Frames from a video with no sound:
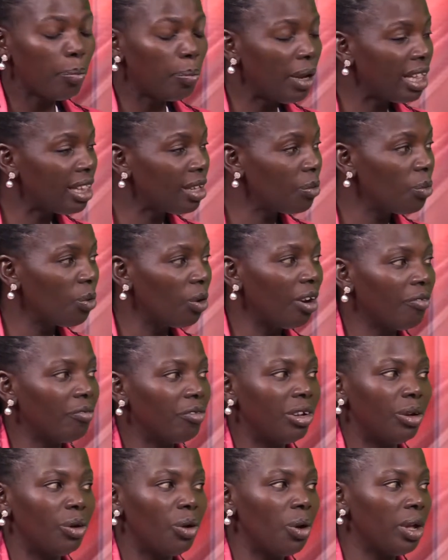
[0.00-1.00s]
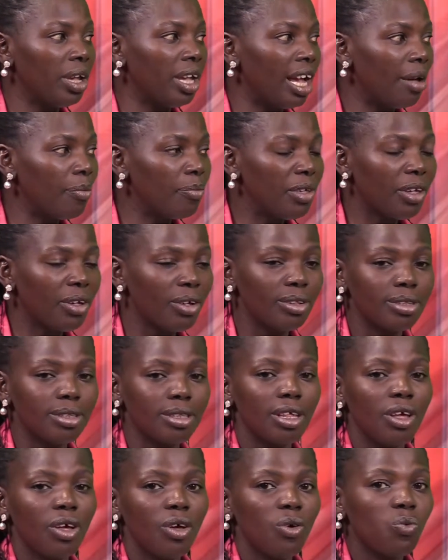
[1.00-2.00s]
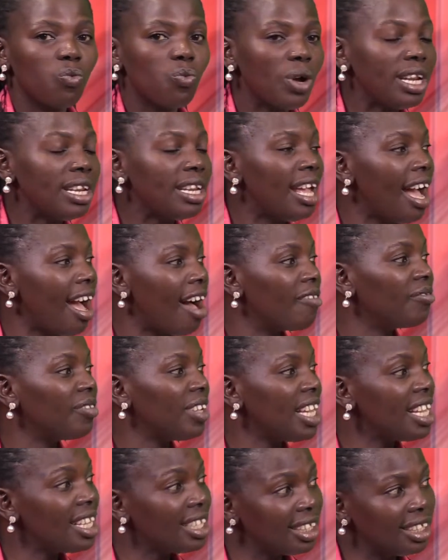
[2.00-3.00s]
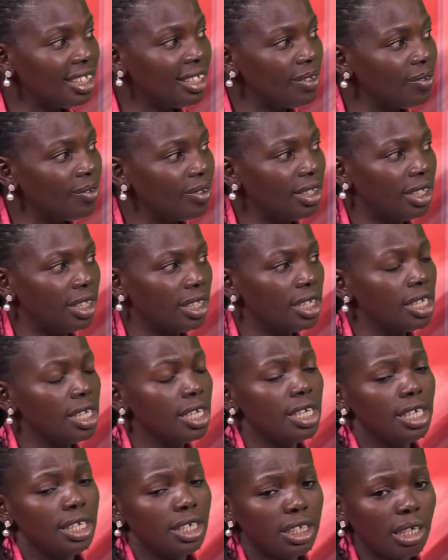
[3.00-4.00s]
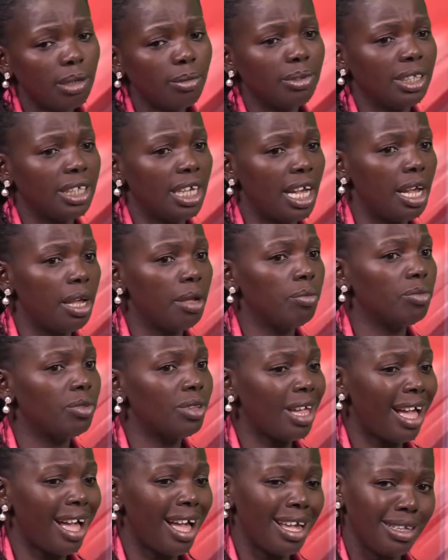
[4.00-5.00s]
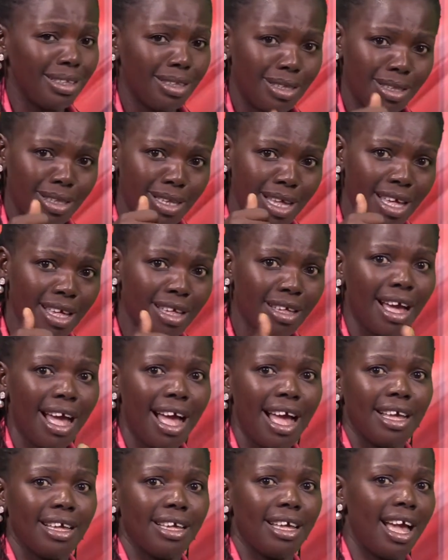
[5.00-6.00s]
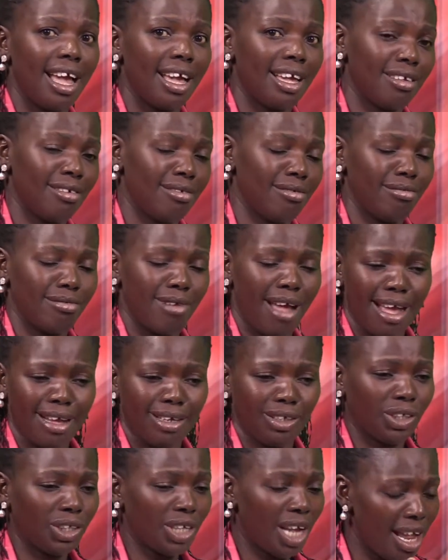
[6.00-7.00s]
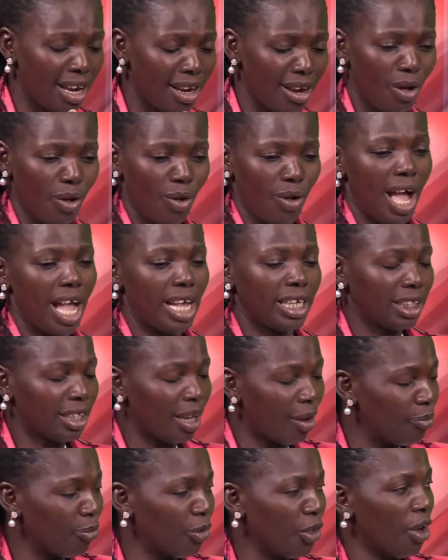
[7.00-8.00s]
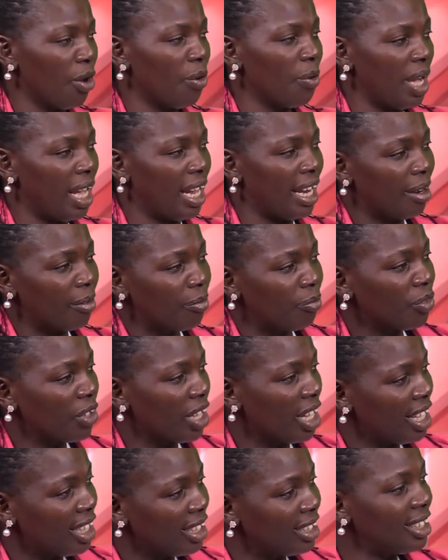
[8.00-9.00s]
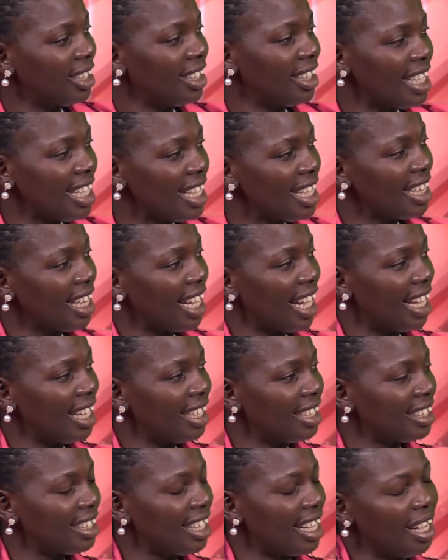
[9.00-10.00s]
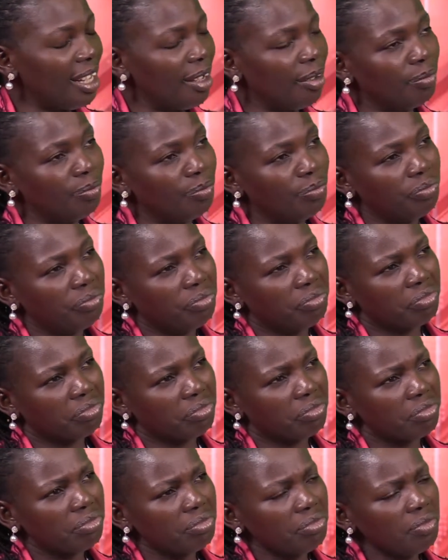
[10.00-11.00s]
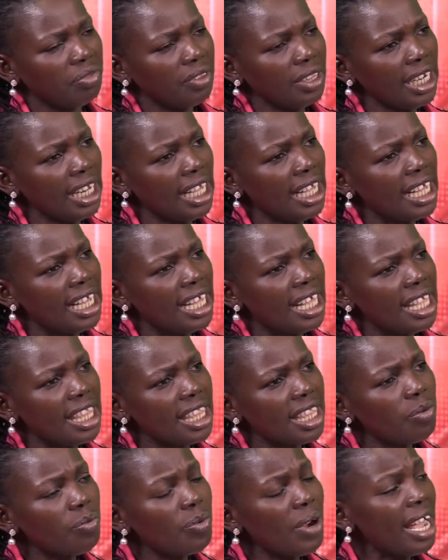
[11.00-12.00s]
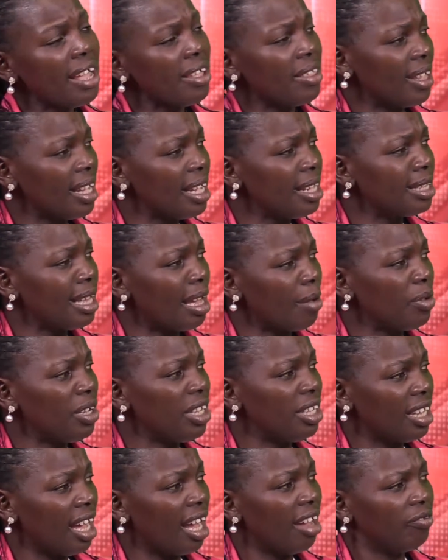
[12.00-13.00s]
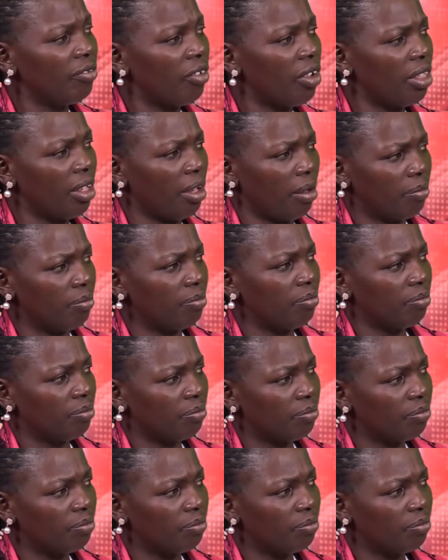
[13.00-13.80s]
play the role of a lawyer because when they have issues, sometimes I think I champion it to see that the right things are being done for them.